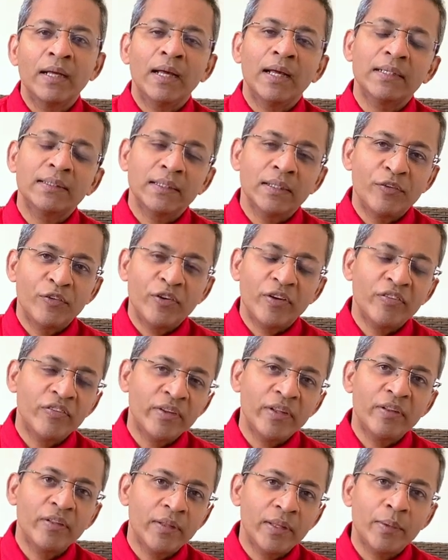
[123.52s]
as
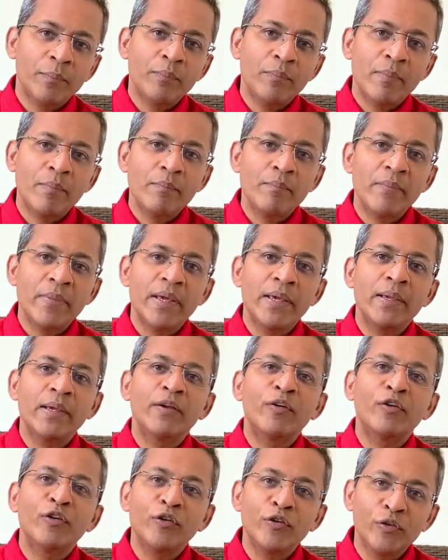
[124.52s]
addressing them may
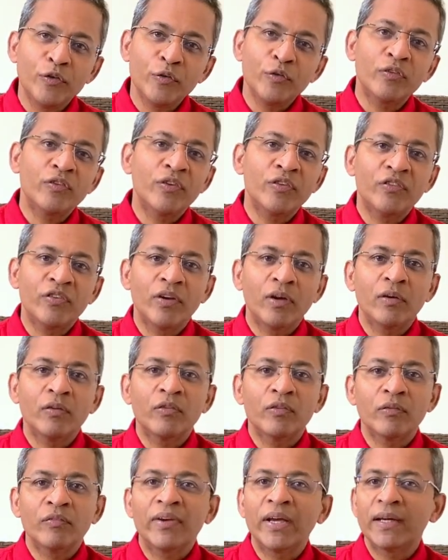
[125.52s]
reduce the
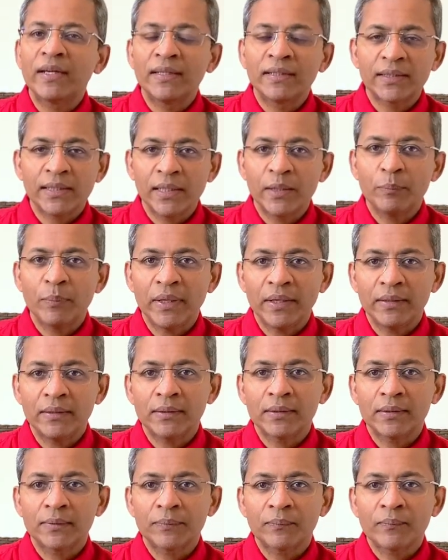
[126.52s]
chance of getting sleep
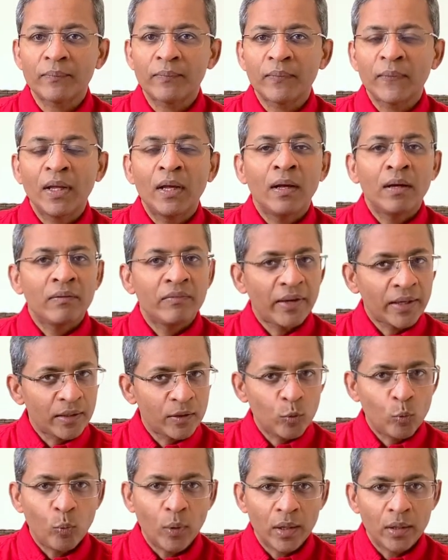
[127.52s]
lines.
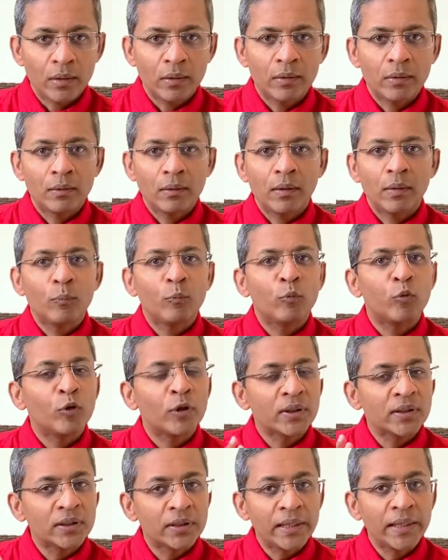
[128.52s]
Factor 1. Poor
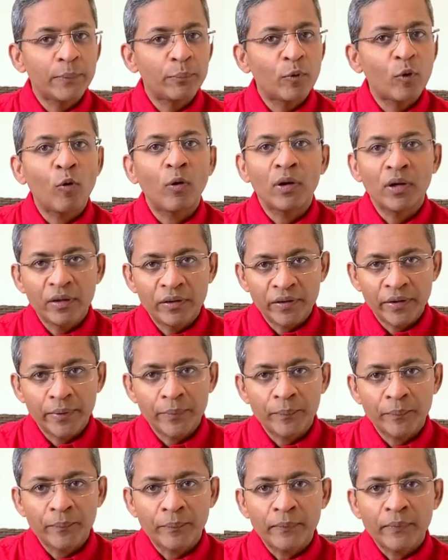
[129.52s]
sleep quality.
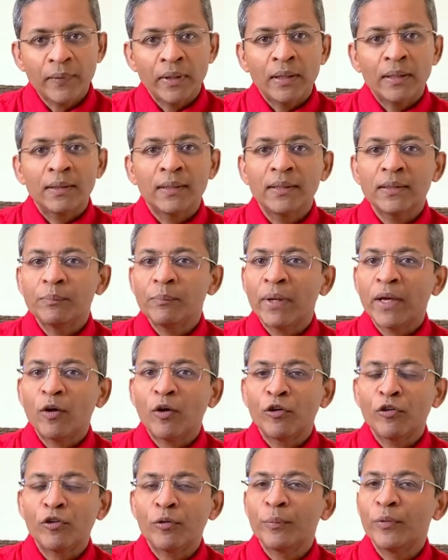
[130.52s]
This may
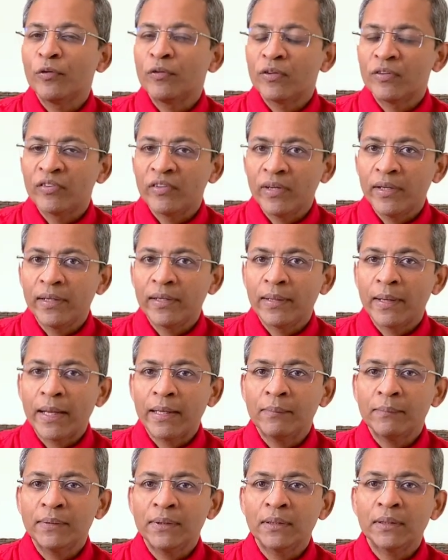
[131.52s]
contribute to sleep
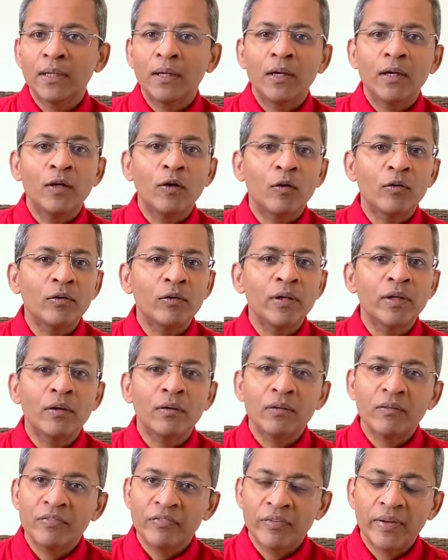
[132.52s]
lines not only on
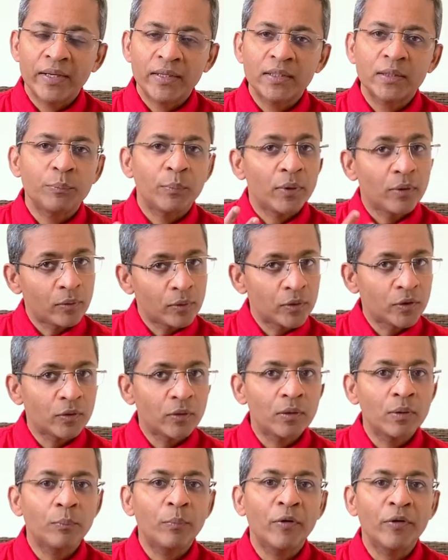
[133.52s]
the face but also on
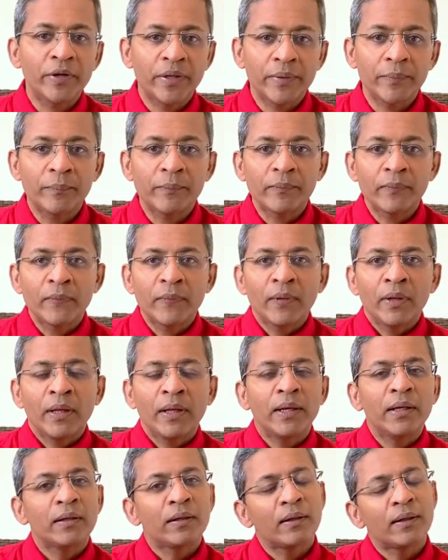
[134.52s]
the body.
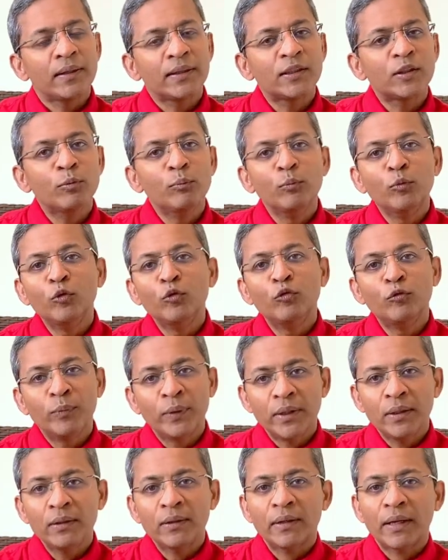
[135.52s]
Increased
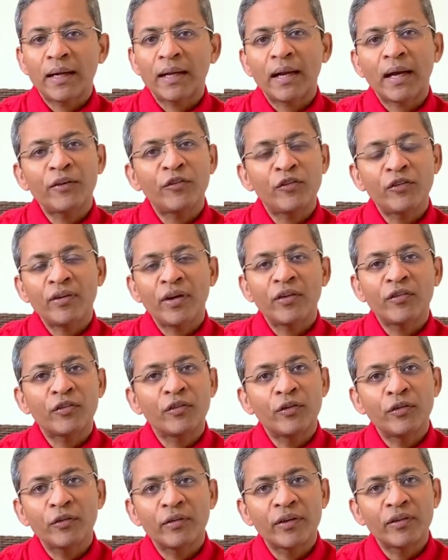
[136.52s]
movement and
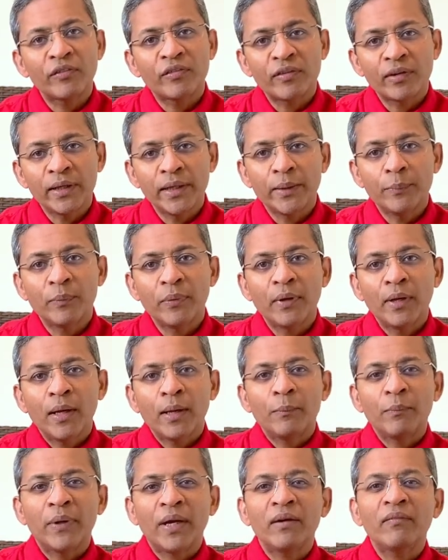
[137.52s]
agitation during sleep
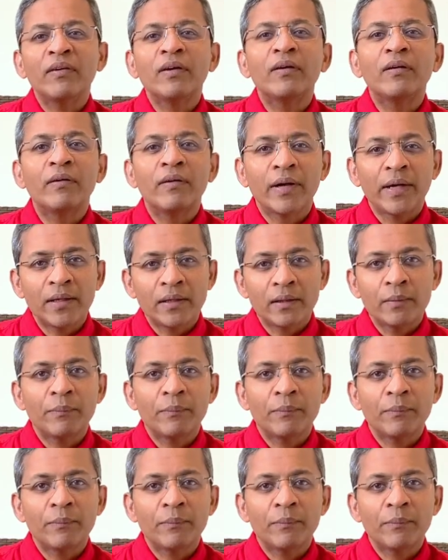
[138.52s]
may have a greater